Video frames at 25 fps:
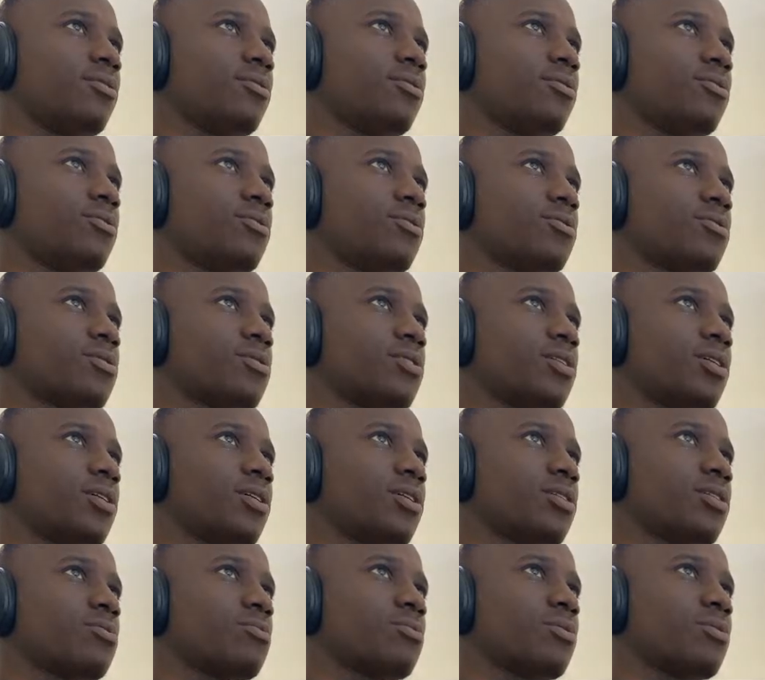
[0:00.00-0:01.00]
Tuesday
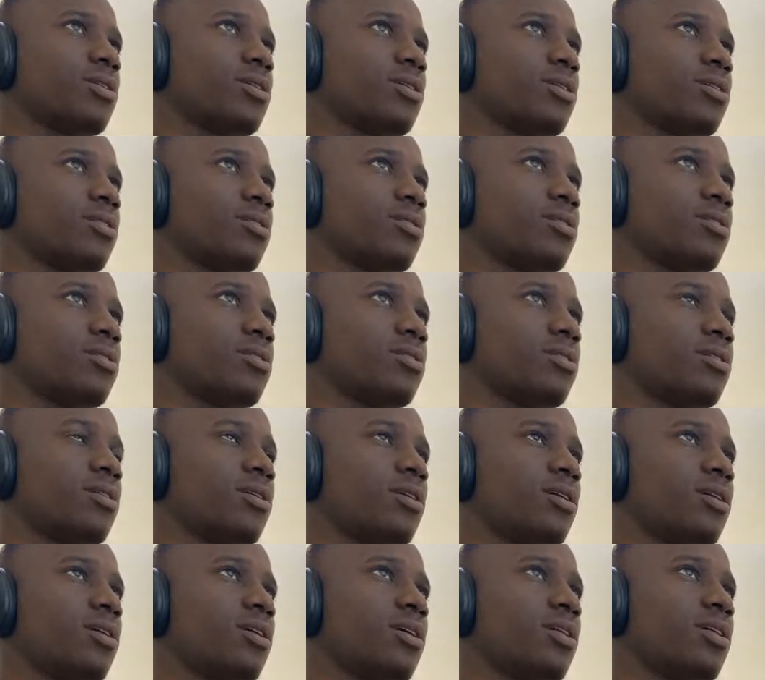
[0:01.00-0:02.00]
as well.
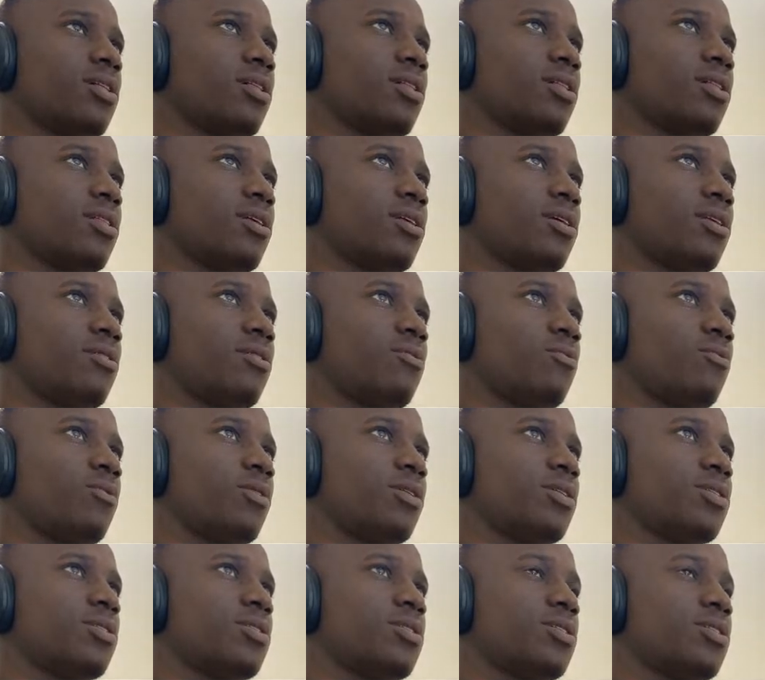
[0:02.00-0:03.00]
Then
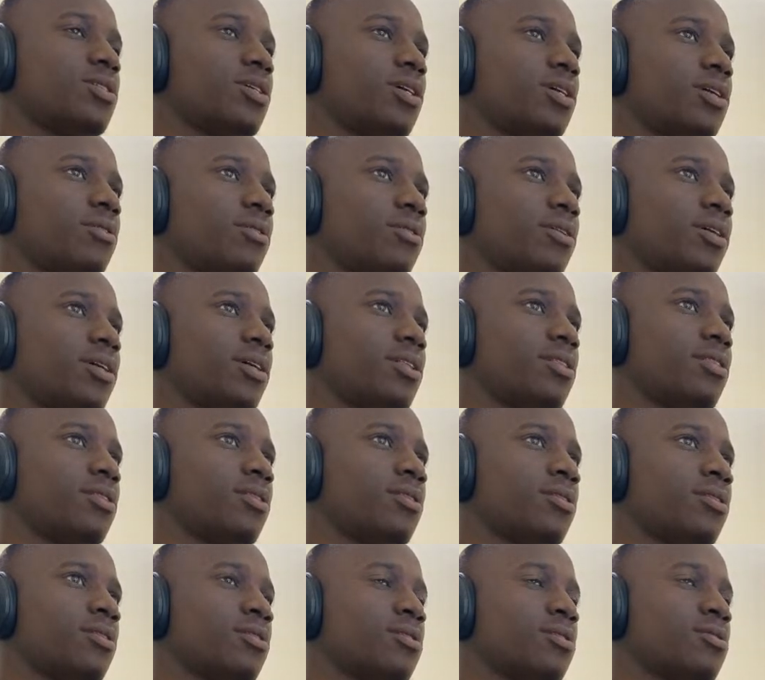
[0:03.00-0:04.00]
Wednesday, get
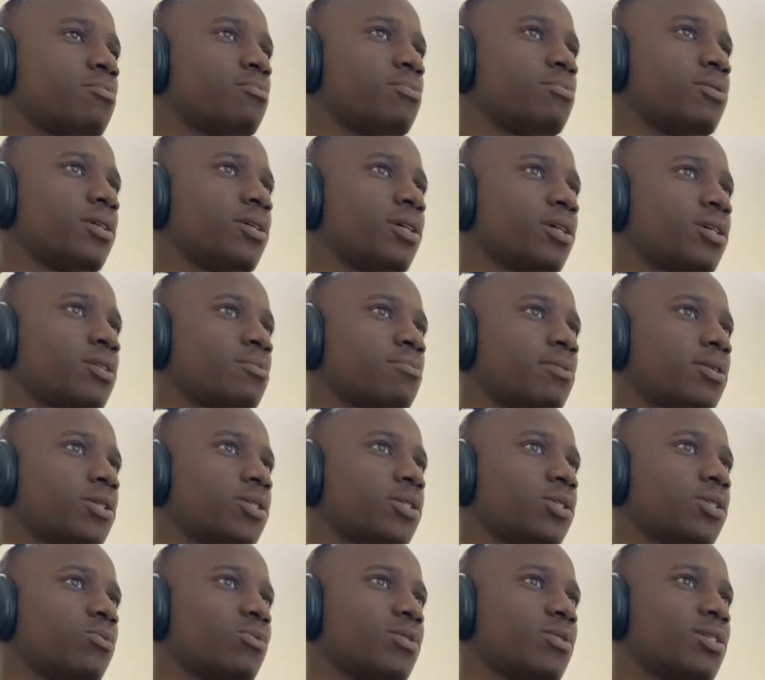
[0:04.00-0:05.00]
this big
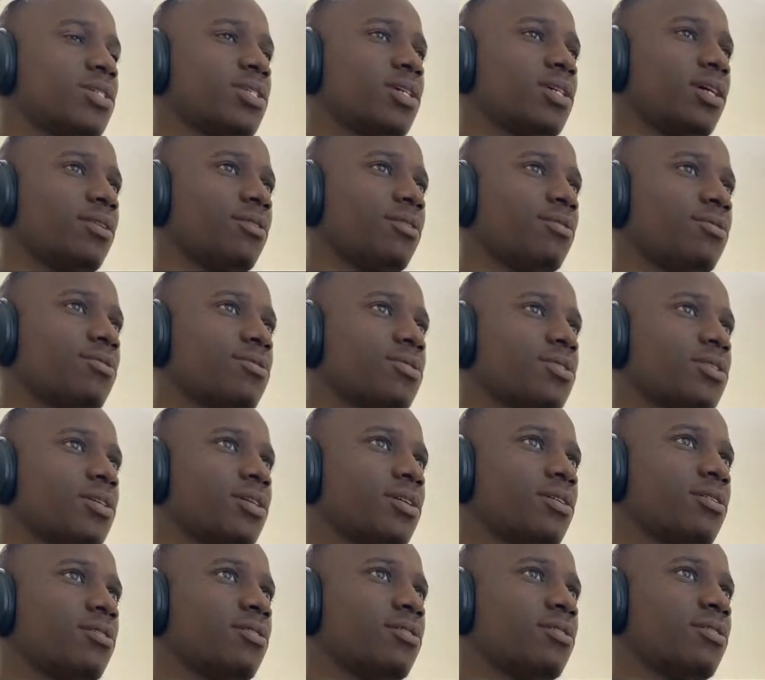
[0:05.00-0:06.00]
expansion. Wednesday and
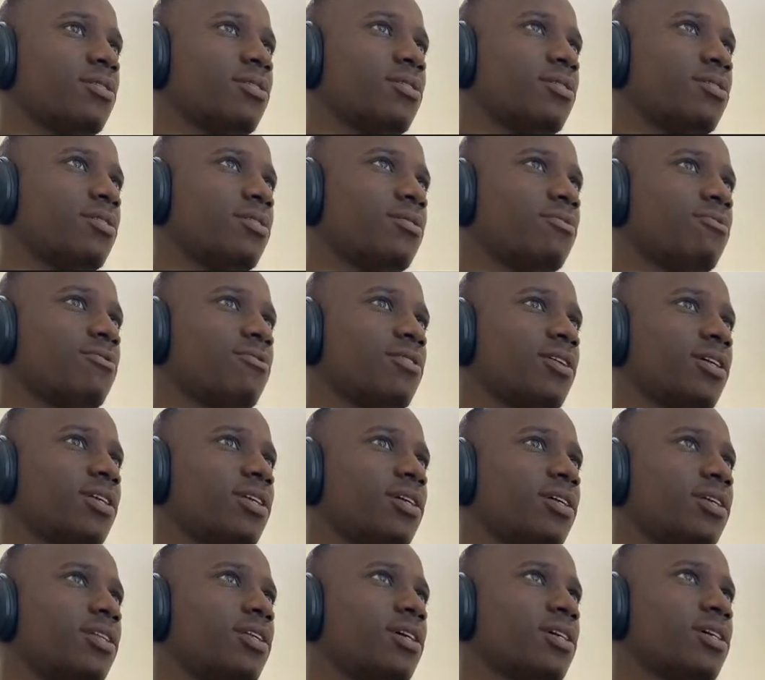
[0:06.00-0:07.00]
Thursday. Then
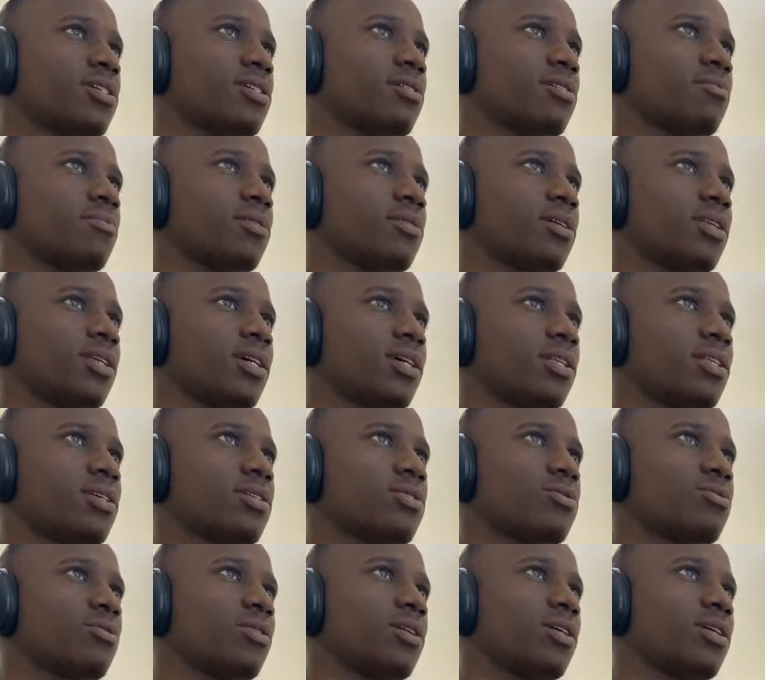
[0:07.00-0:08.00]
Friday, does something like this
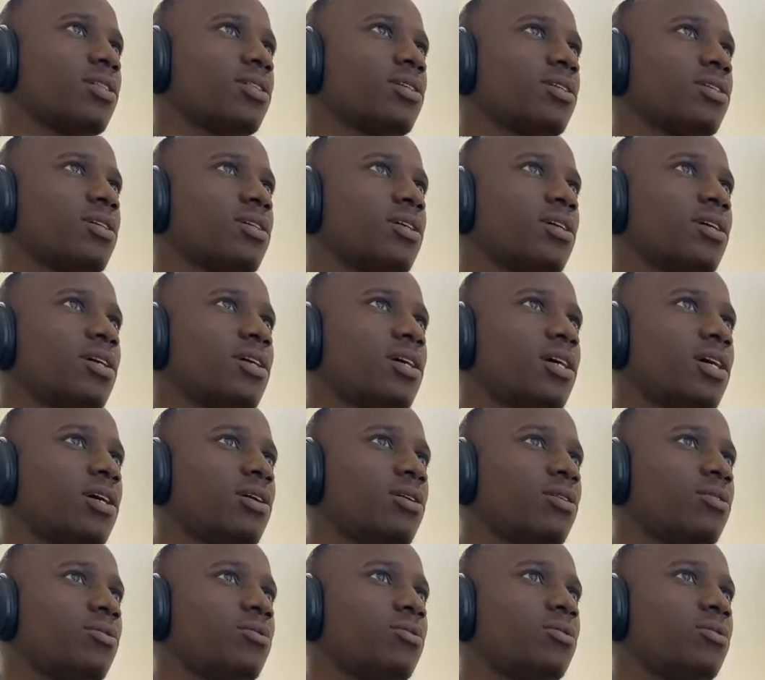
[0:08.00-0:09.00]
to get
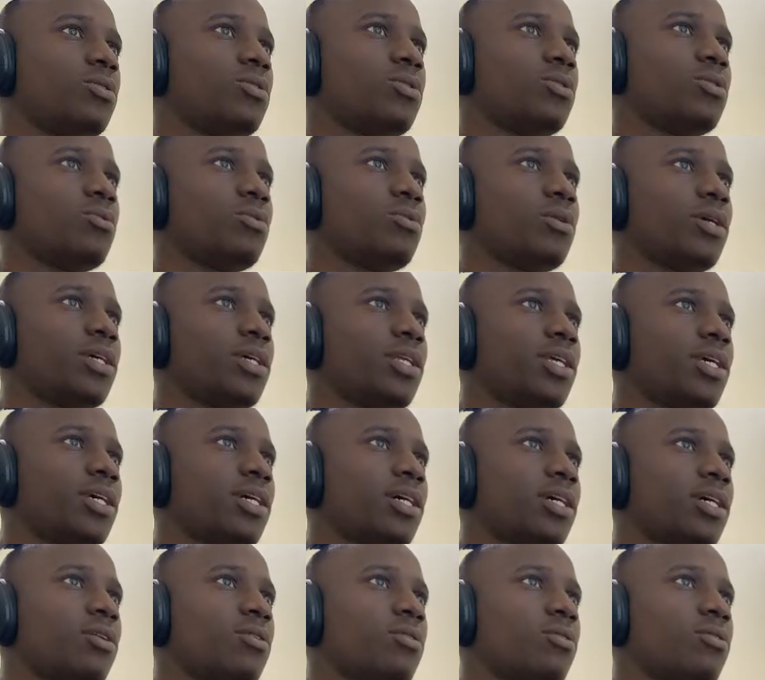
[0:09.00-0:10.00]
a good weekly
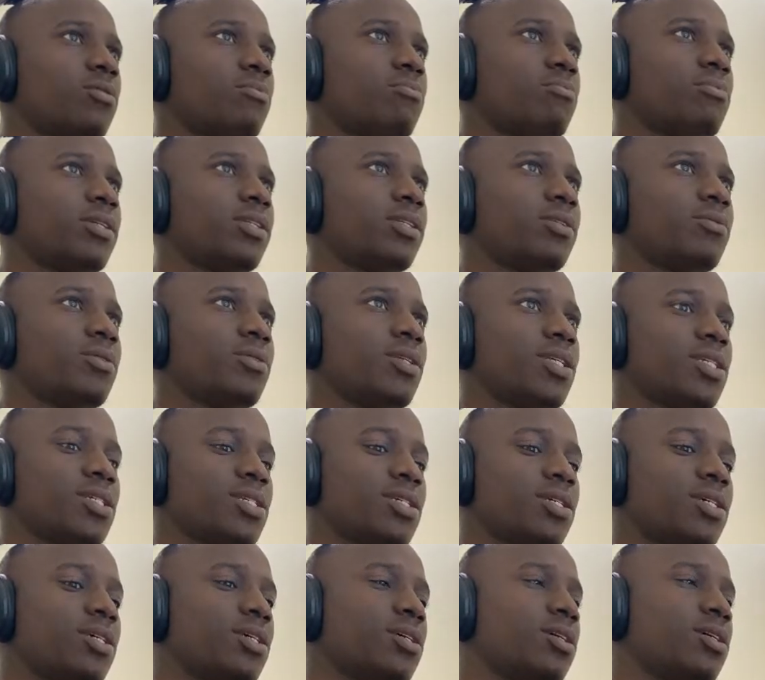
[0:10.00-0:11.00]
candle. But we'll
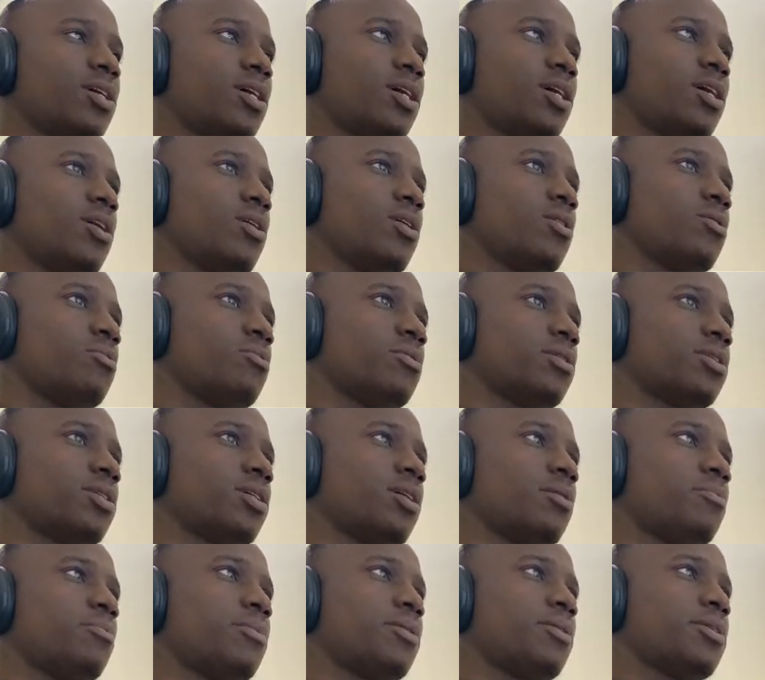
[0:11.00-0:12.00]
see what
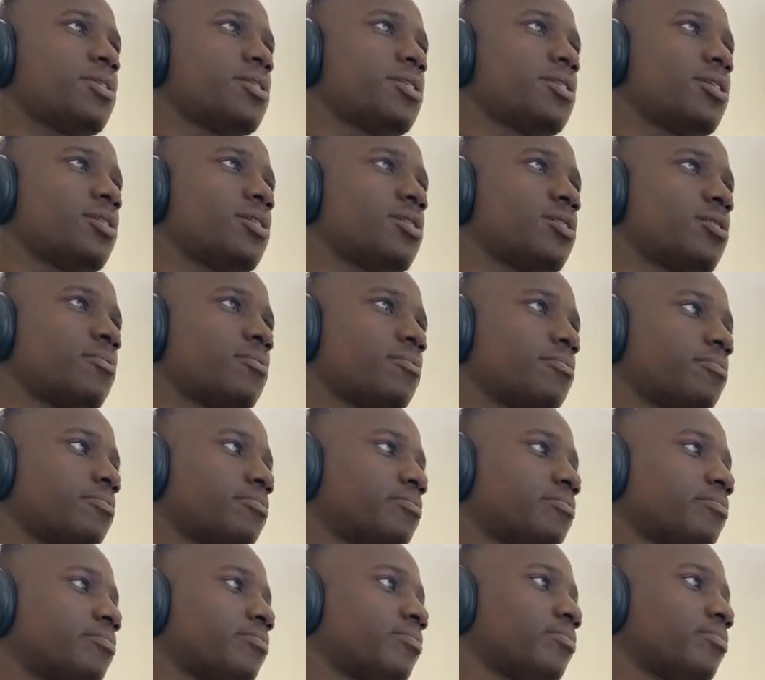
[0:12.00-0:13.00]
happens.
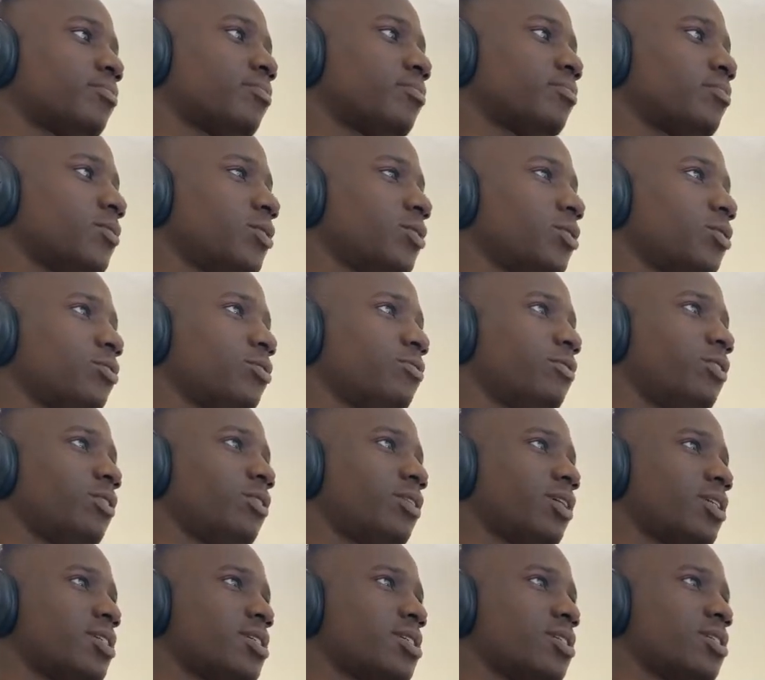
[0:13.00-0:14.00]
So far, you
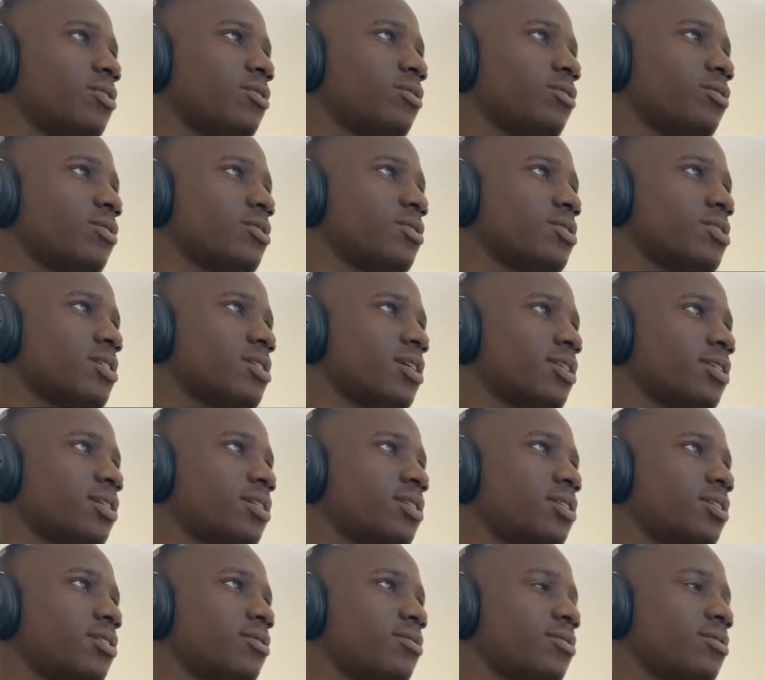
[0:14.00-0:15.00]
can see London
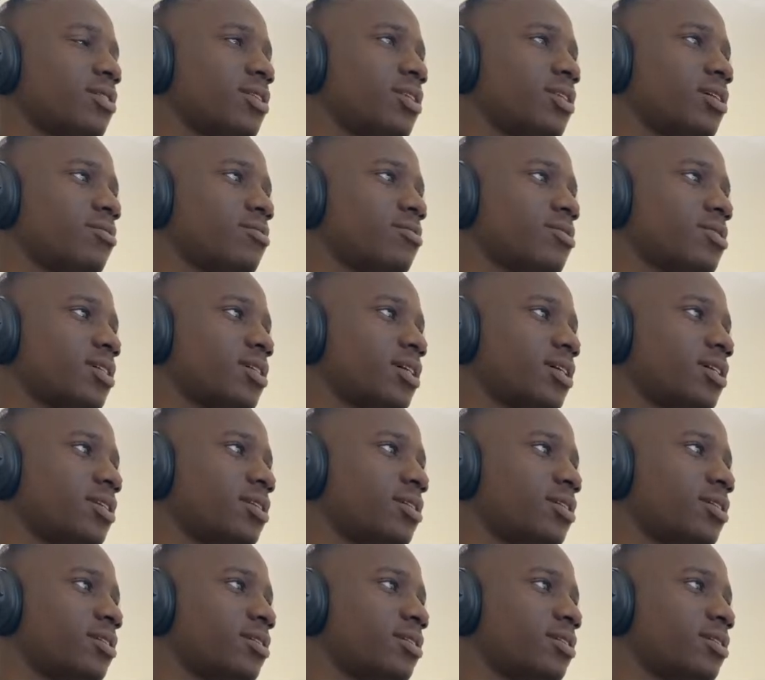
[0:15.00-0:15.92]
started on the downside